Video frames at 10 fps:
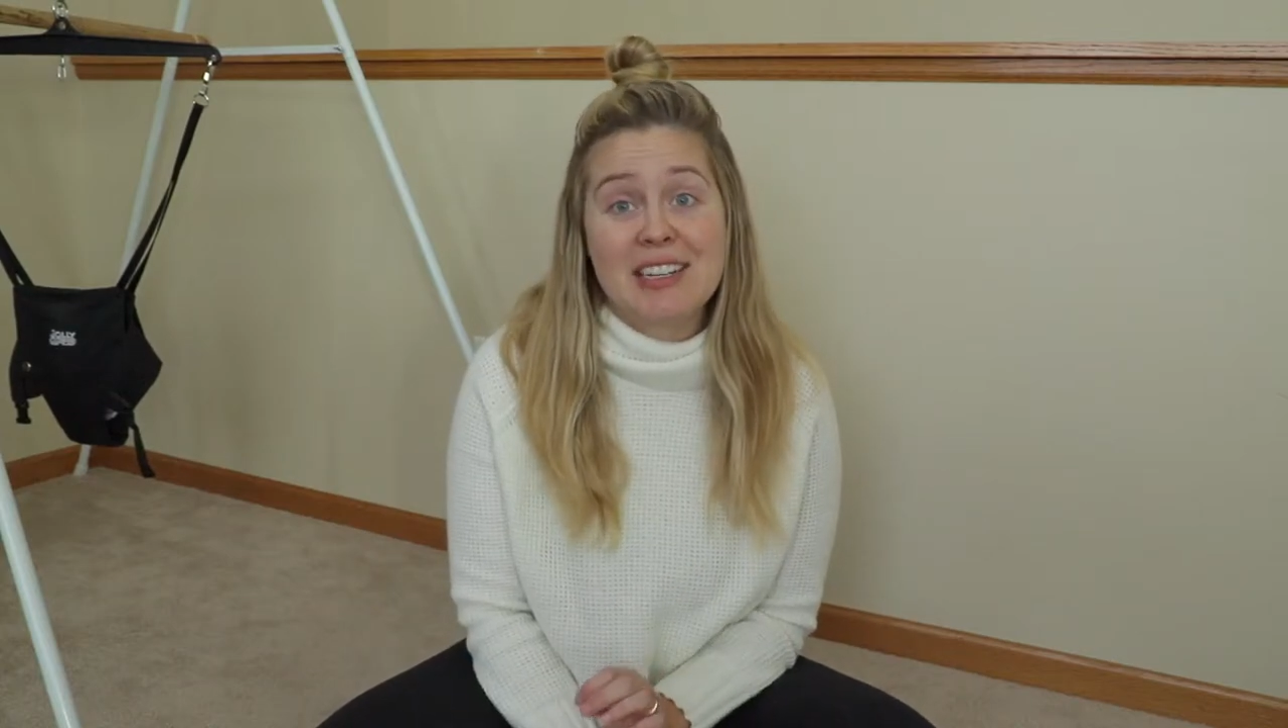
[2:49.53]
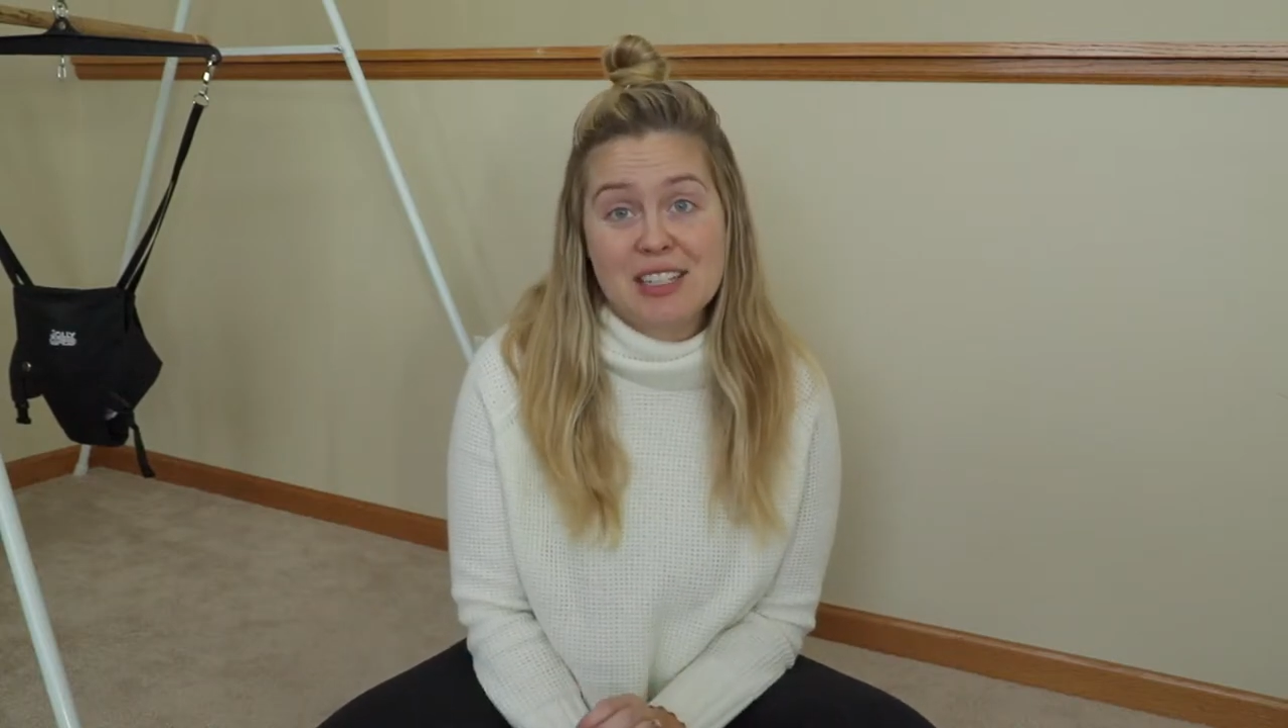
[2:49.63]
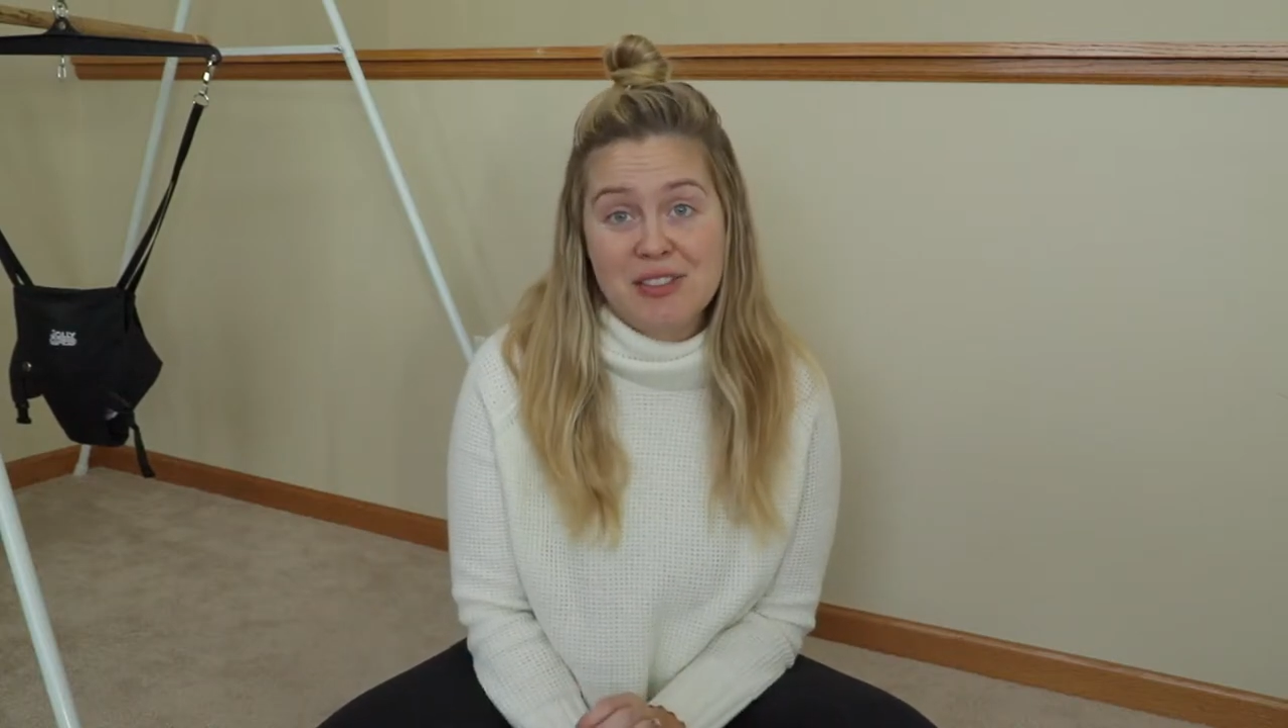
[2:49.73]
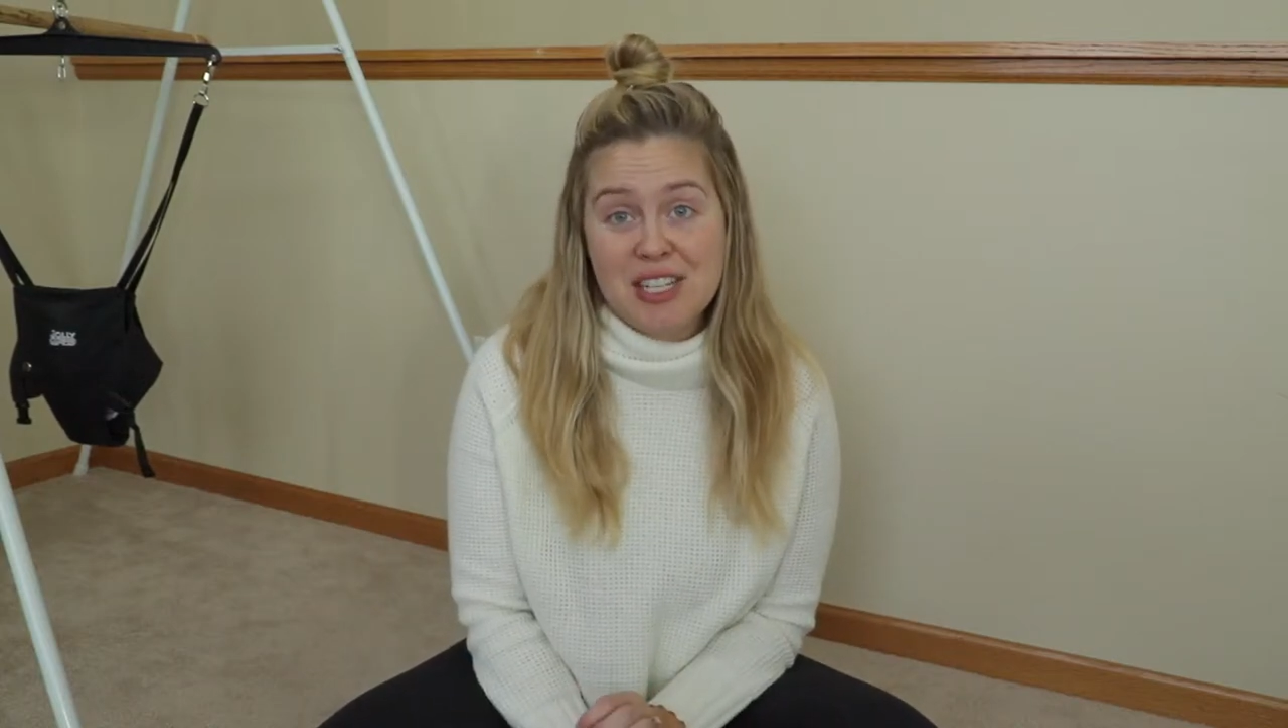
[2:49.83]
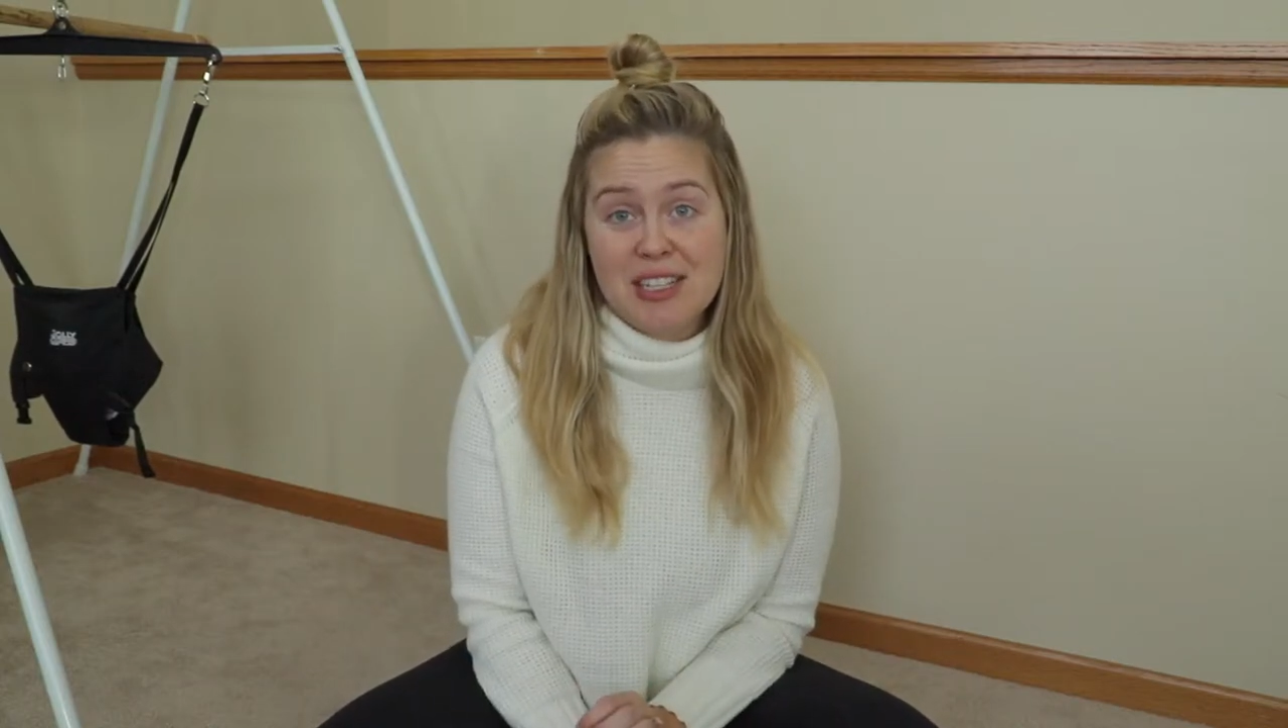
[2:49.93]

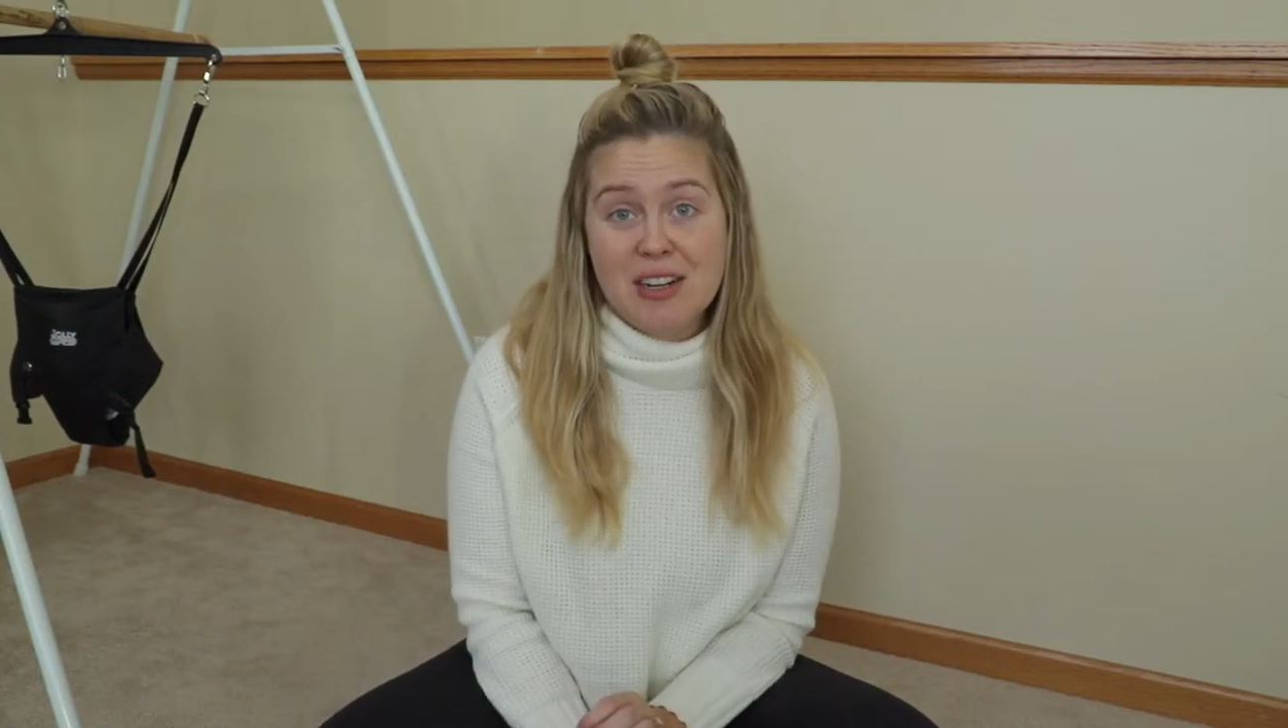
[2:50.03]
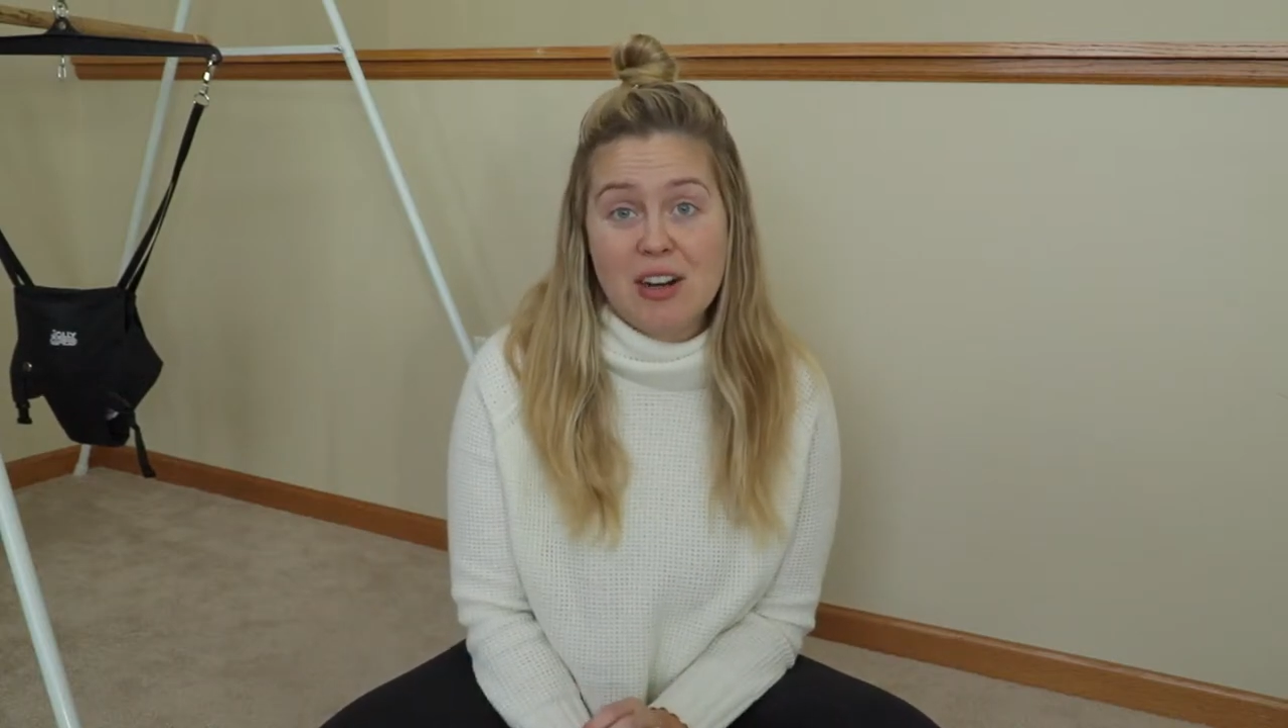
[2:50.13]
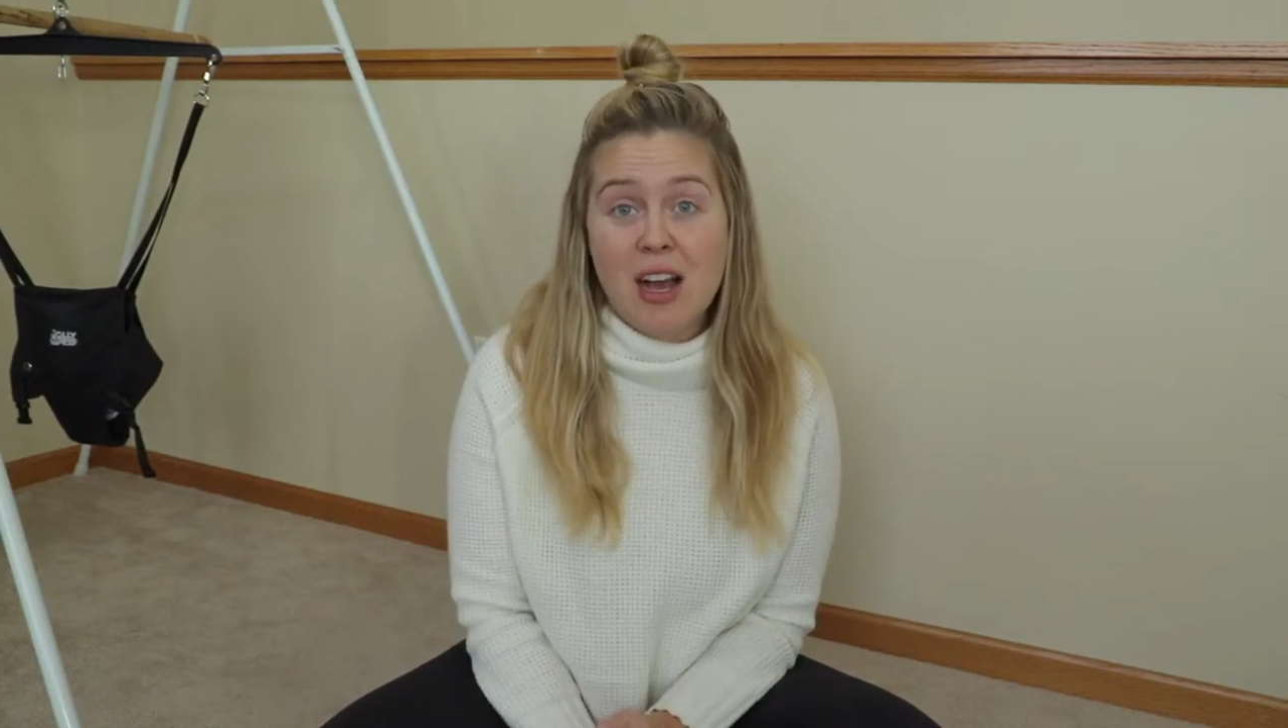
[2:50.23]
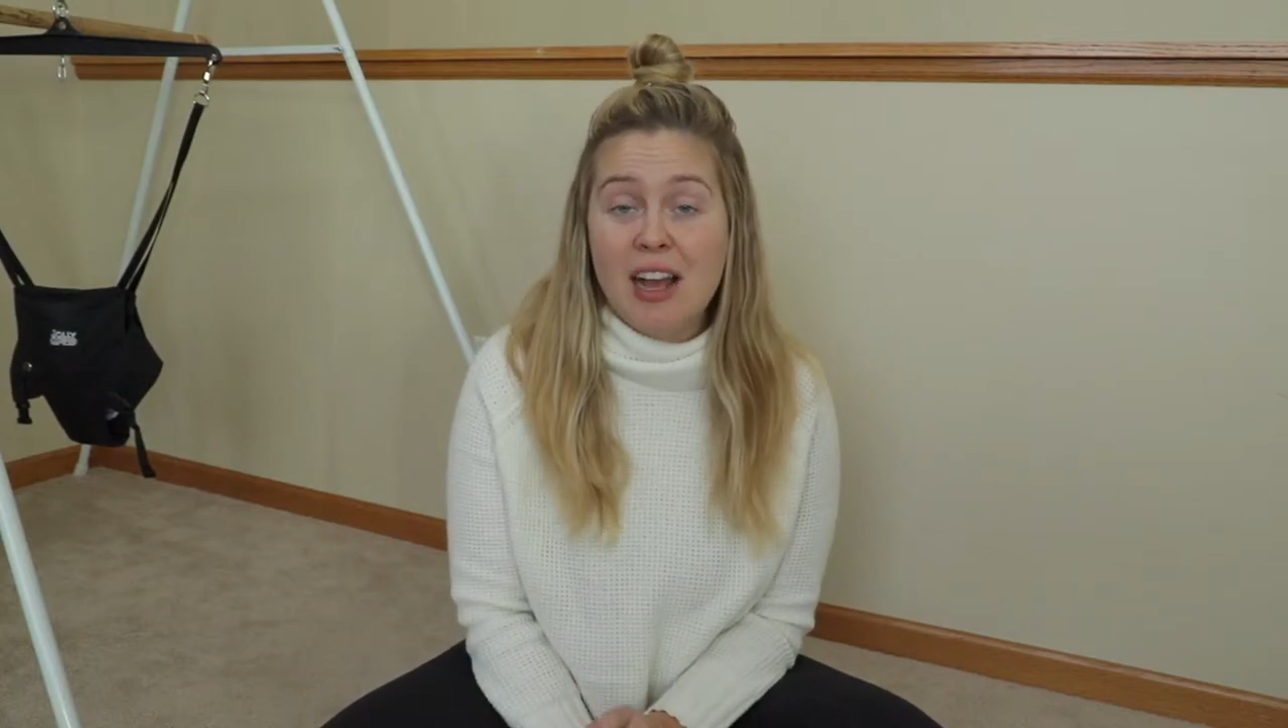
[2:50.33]
activity center.